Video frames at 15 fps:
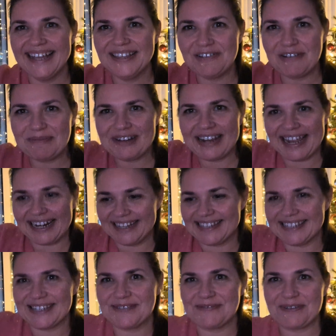Hello, I'm Rihanna.
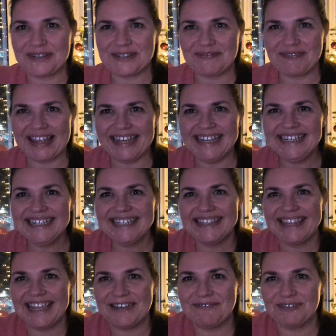This is Rose of Light.
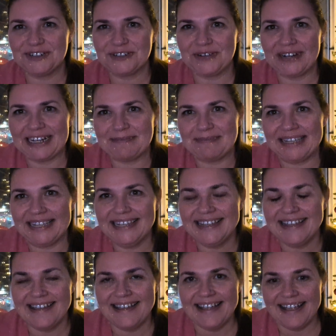Thank you for joining me.
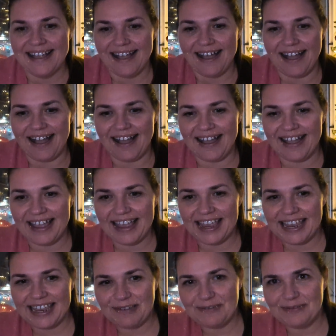
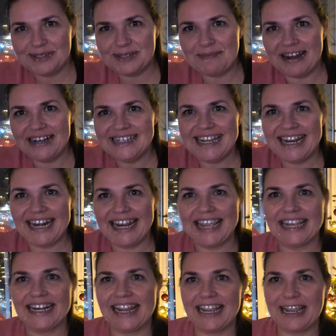I was
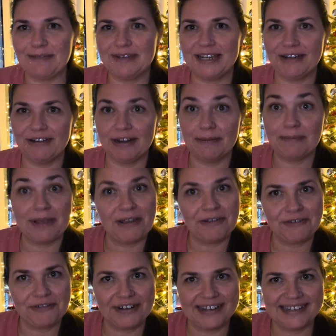meditating and I kept hearing
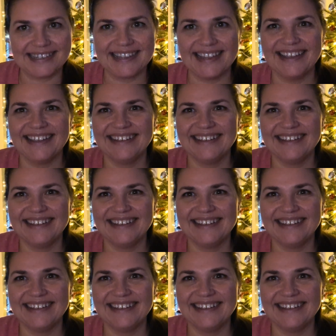boundaries.